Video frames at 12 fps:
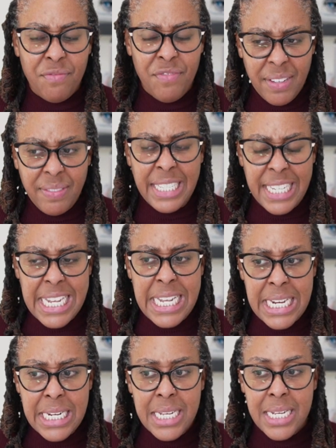
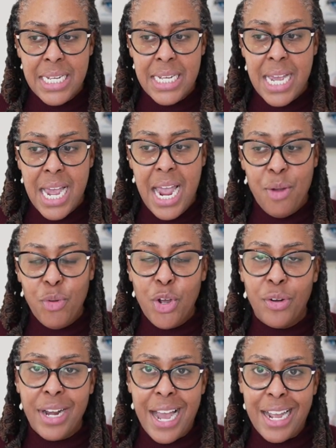15. And we're
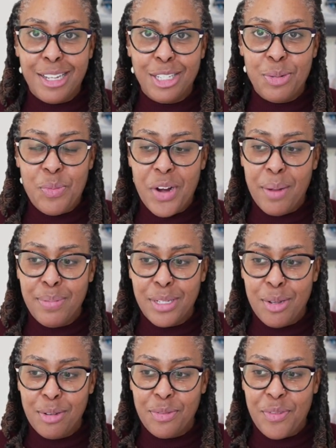going to knock out some more
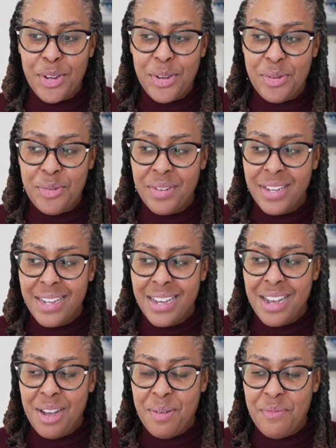episodes for you
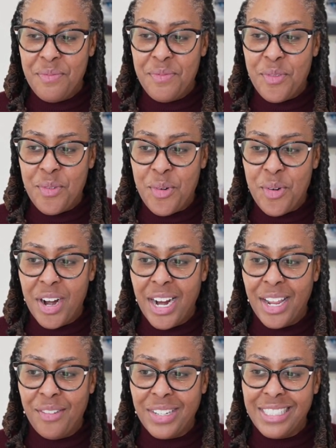
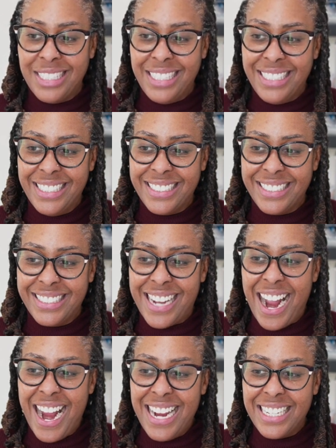for the rest of the year.
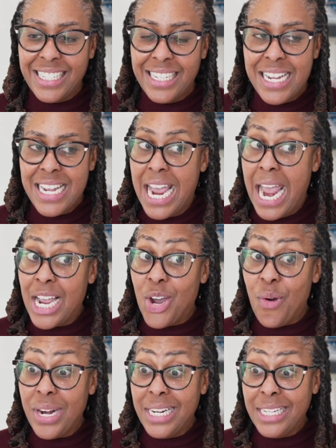All right. And
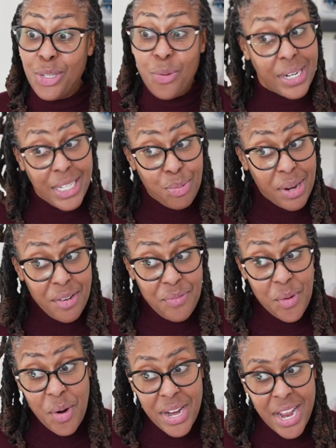going into
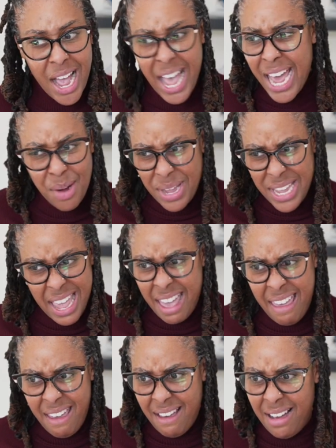2024, y'all, how did we
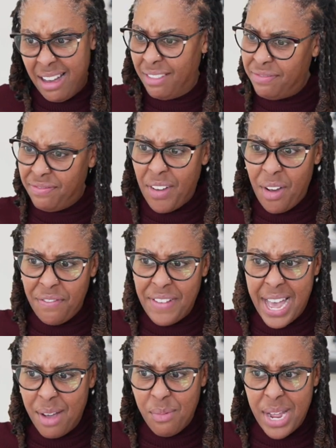get here? 4 or
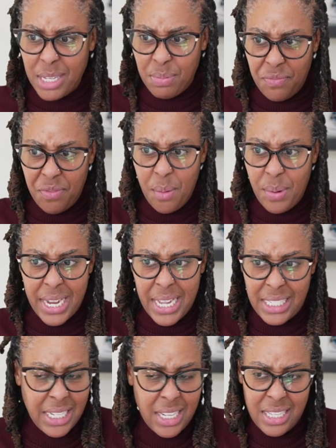5 weeks before we
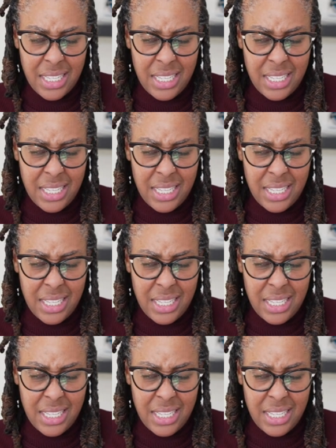get to